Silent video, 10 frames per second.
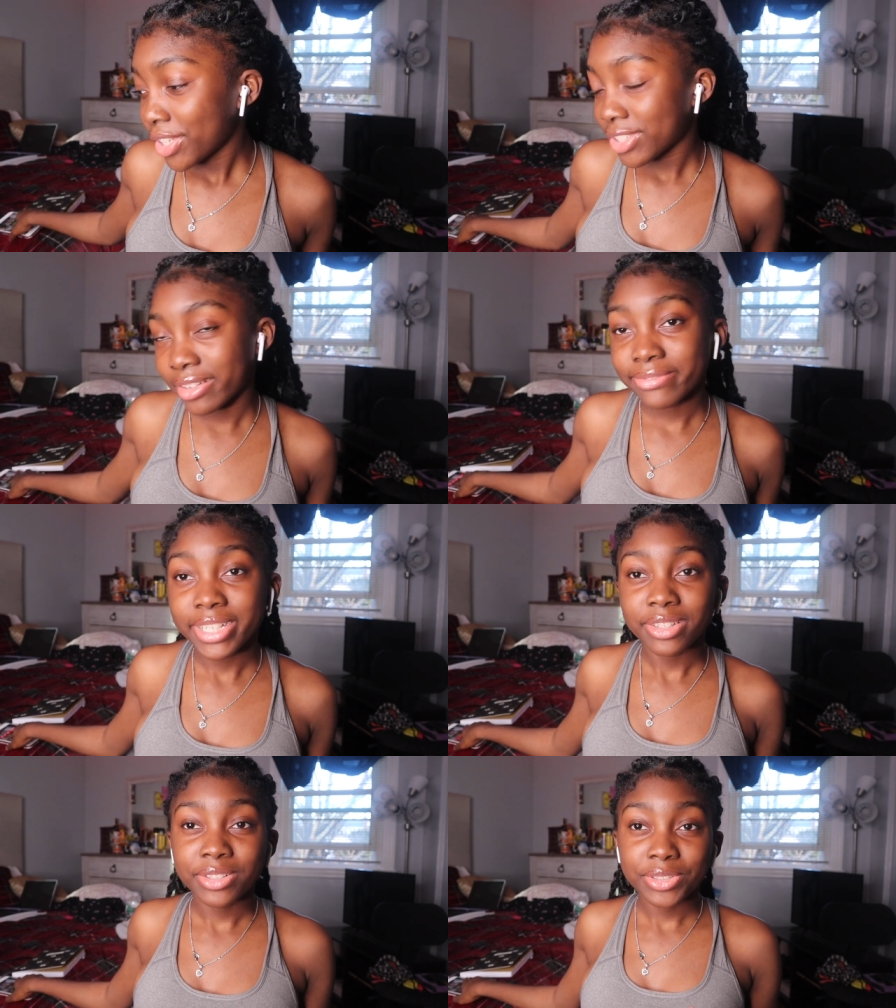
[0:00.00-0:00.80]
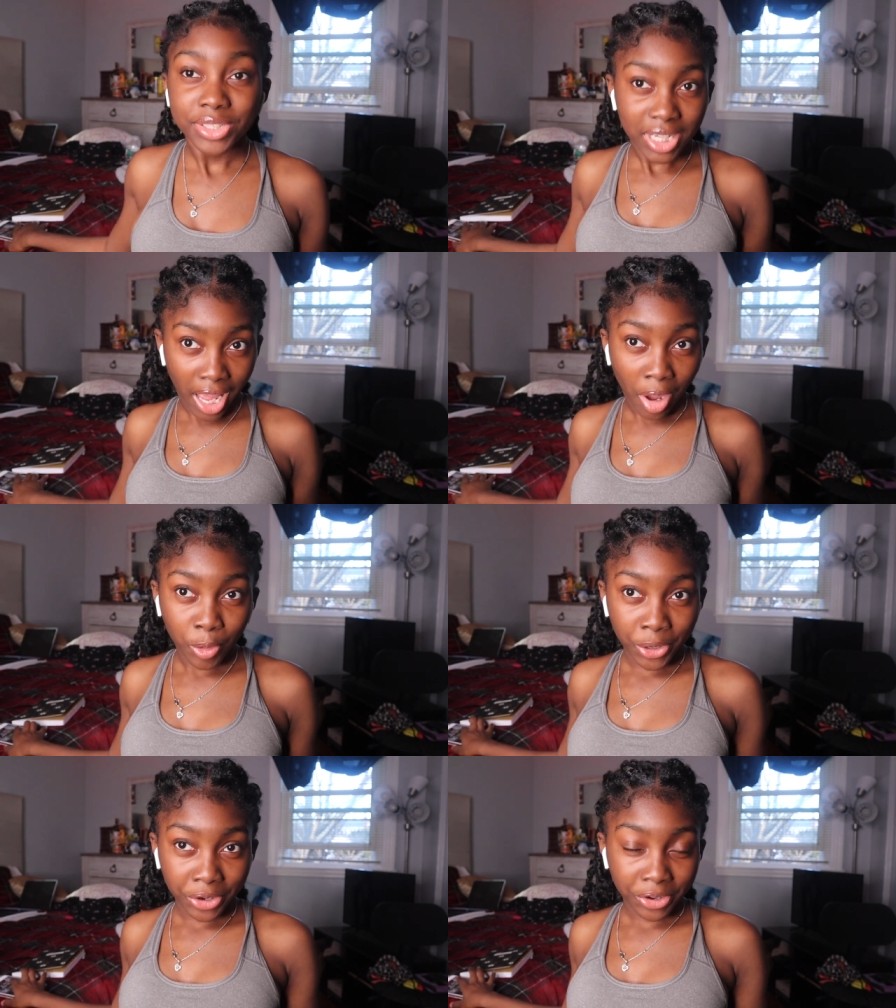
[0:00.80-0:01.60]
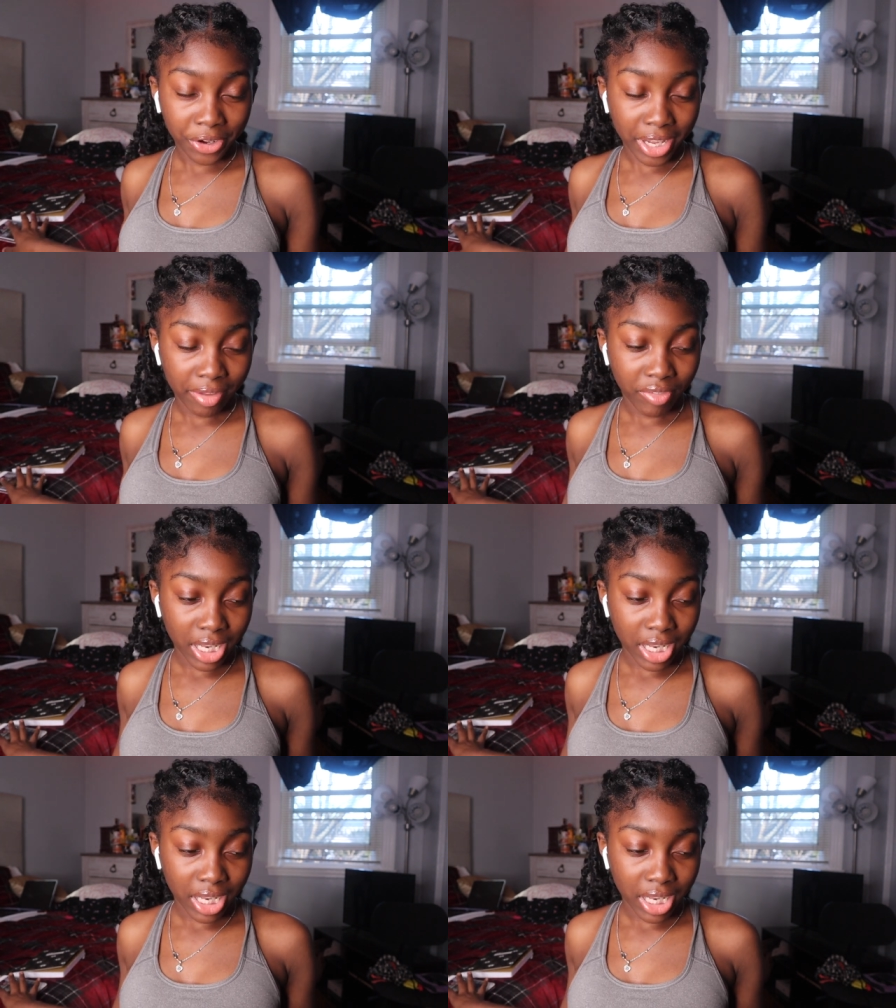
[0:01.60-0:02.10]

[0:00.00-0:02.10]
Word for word: so I'm gonna go shower and